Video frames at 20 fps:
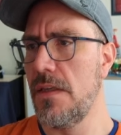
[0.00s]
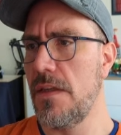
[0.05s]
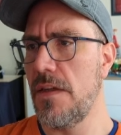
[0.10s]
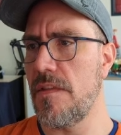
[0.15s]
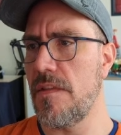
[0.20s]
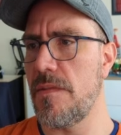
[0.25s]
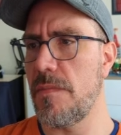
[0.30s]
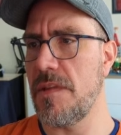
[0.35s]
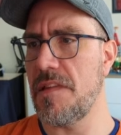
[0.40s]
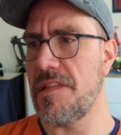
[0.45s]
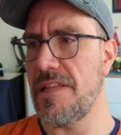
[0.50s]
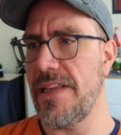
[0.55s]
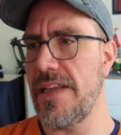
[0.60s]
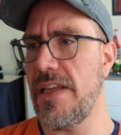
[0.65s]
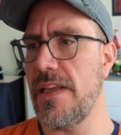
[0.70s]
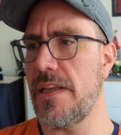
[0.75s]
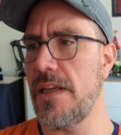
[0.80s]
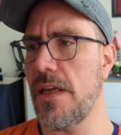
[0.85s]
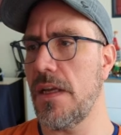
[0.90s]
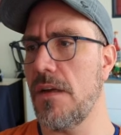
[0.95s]
it's
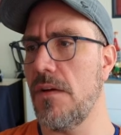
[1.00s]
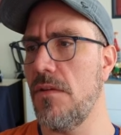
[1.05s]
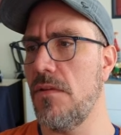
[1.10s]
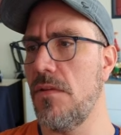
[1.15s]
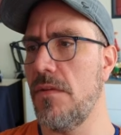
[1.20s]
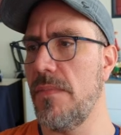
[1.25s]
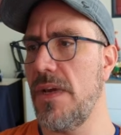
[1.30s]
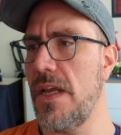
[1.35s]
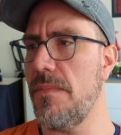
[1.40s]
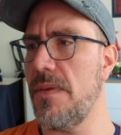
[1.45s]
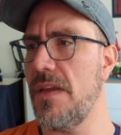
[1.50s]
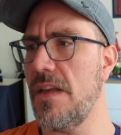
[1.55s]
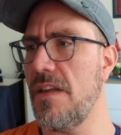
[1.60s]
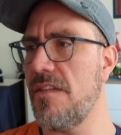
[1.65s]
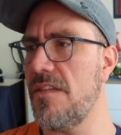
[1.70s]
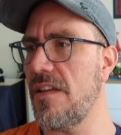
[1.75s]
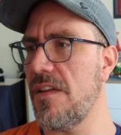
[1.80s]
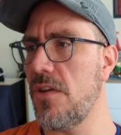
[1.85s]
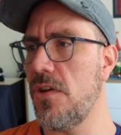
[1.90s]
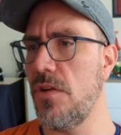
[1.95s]
misleading, or maybe
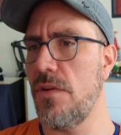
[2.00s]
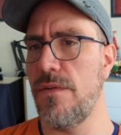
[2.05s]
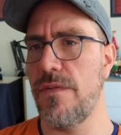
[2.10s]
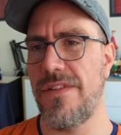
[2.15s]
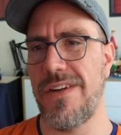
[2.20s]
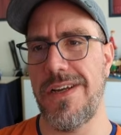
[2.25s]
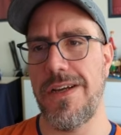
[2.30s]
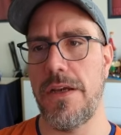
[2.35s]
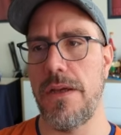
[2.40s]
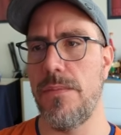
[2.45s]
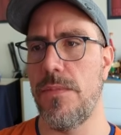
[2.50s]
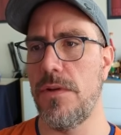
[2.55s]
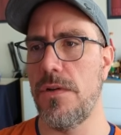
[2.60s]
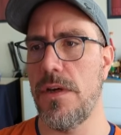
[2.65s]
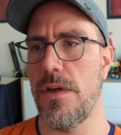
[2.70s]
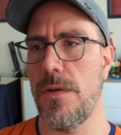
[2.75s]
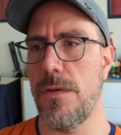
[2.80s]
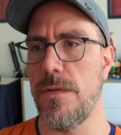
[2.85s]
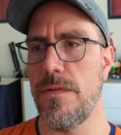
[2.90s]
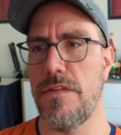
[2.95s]
it's a good vibe, who
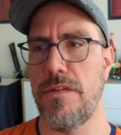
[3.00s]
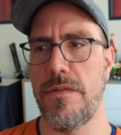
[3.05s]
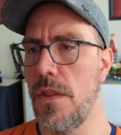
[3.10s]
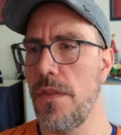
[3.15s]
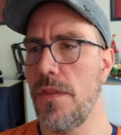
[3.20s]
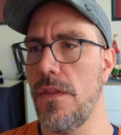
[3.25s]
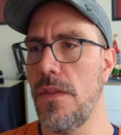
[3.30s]
knows?